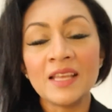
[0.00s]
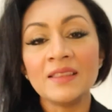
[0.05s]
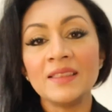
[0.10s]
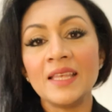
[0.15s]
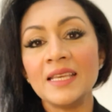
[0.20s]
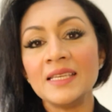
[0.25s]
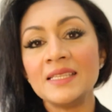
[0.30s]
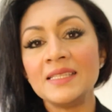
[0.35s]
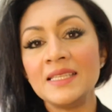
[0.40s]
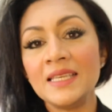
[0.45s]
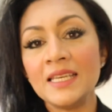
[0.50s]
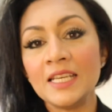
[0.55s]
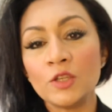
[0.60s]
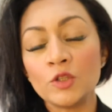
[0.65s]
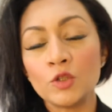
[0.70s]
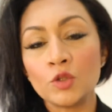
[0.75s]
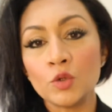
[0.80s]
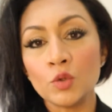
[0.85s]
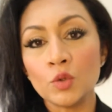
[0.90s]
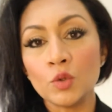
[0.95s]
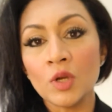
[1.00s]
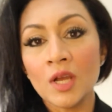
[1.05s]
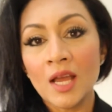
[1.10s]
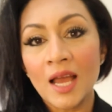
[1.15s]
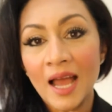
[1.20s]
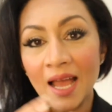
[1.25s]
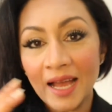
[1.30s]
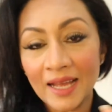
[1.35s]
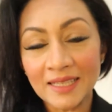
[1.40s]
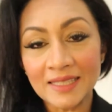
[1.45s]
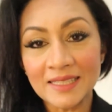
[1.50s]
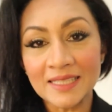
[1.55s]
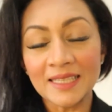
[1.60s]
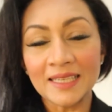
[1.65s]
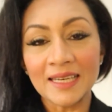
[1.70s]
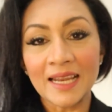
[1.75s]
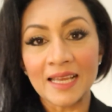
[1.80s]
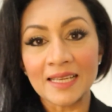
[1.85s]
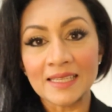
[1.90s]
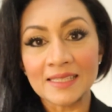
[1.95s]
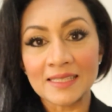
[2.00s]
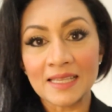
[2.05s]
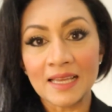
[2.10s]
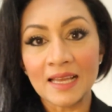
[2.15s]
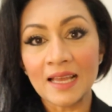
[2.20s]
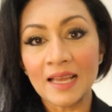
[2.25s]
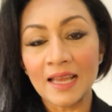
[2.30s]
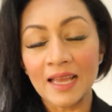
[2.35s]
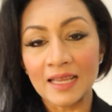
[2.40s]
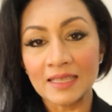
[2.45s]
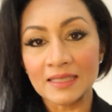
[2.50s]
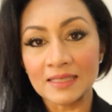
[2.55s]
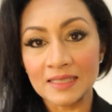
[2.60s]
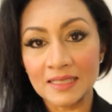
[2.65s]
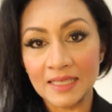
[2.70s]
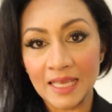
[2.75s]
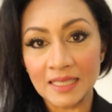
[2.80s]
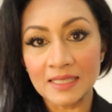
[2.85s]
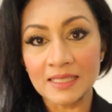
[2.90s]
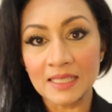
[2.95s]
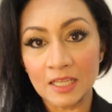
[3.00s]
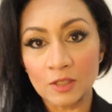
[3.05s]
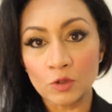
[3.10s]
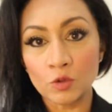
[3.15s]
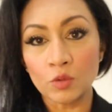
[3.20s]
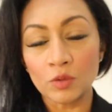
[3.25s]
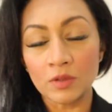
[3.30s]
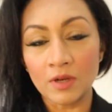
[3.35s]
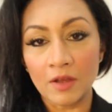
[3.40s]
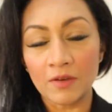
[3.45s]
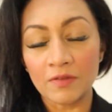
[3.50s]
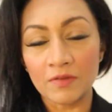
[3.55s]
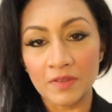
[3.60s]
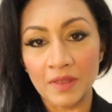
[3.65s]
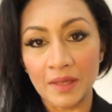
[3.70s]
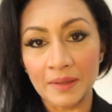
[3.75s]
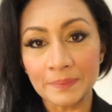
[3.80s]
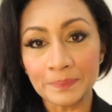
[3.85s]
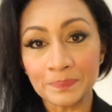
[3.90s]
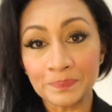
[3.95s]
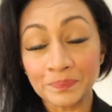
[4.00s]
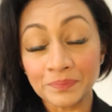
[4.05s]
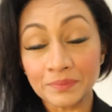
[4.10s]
They seek to idealize her and get her to love them.